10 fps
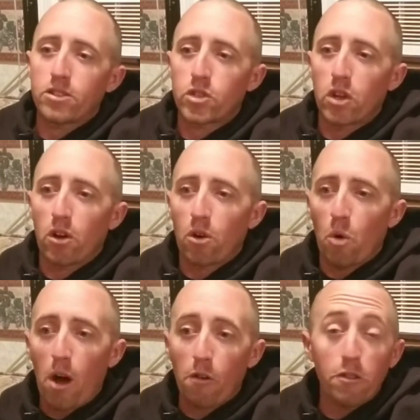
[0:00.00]

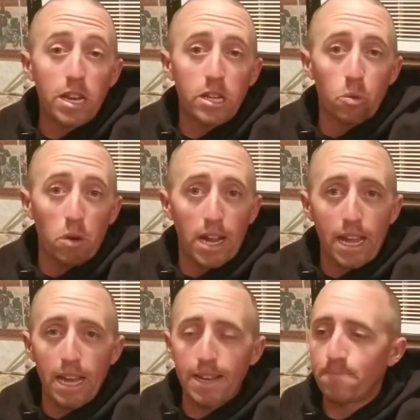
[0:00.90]
So I'll finish what I
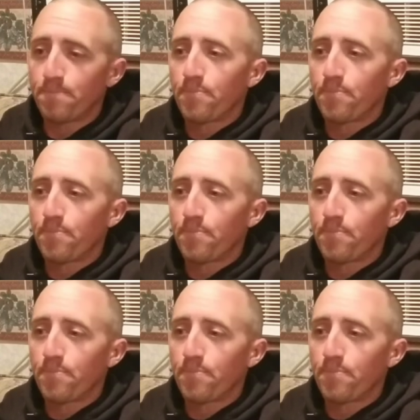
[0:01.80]
can,